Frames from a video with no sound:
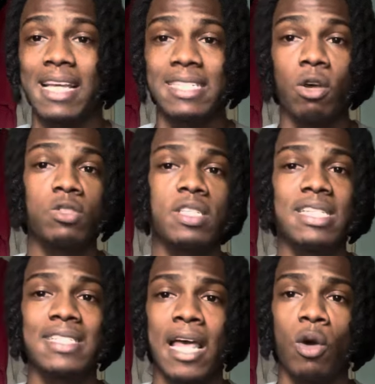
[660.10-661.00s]
I can also see
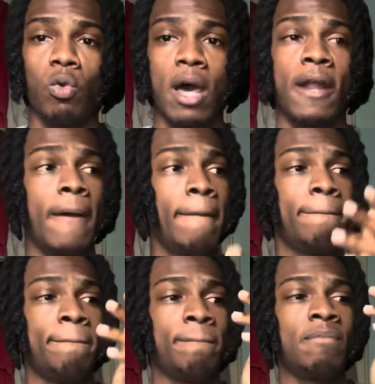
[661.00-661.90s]
Salah Ulad
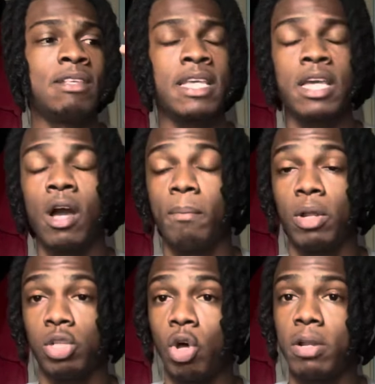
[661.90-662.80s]
taking up a
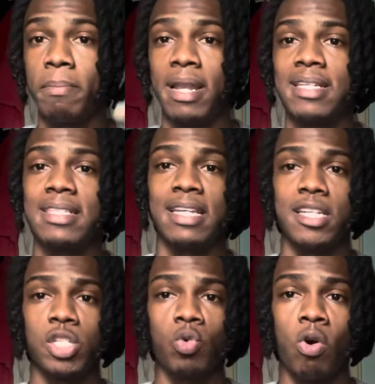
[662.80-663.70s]
lot of minutes in the
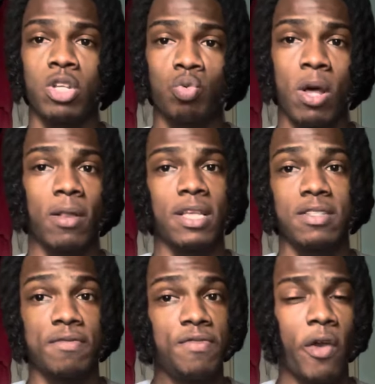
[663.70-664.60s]
squad as well. He's
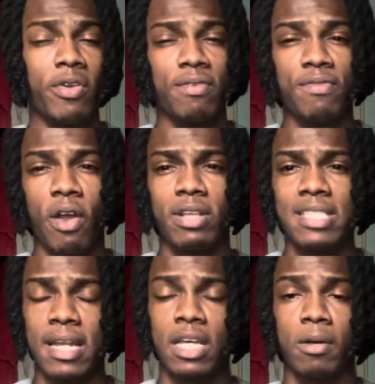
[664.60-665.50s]
a very, very
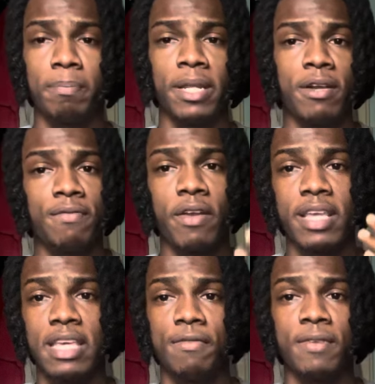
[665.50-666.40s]
technical player, very
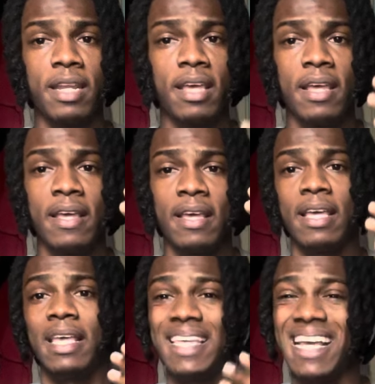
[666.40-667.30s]
gifted.
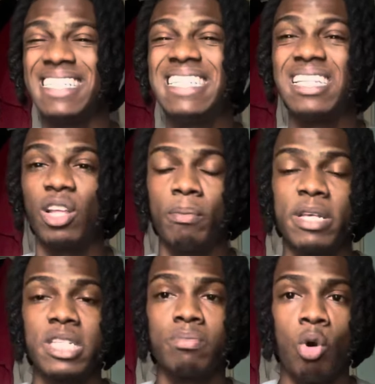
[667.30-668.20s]
Yes, he's a little
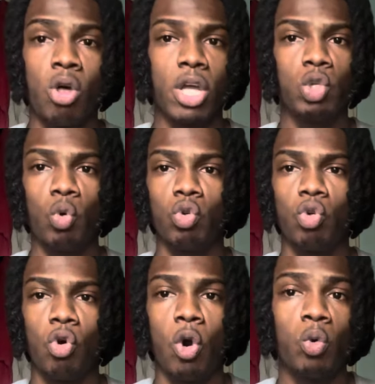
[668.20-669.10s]
bit small. I don't
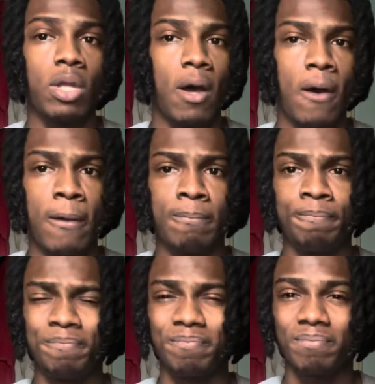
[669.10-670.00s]
know
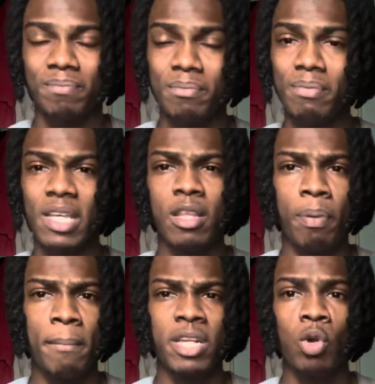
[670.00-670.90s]
how the
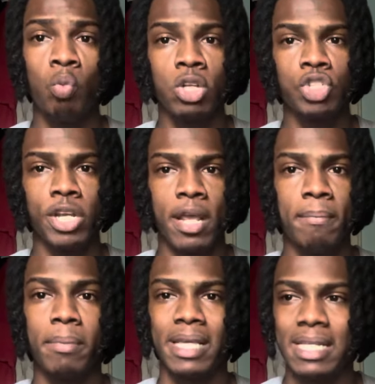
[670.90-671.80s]
Premier League will treat
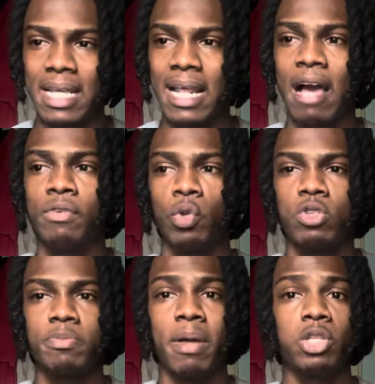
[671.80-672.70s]
him, but he did have a loan
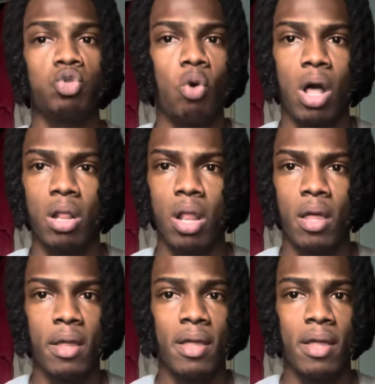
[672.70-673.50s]
spell to Hull.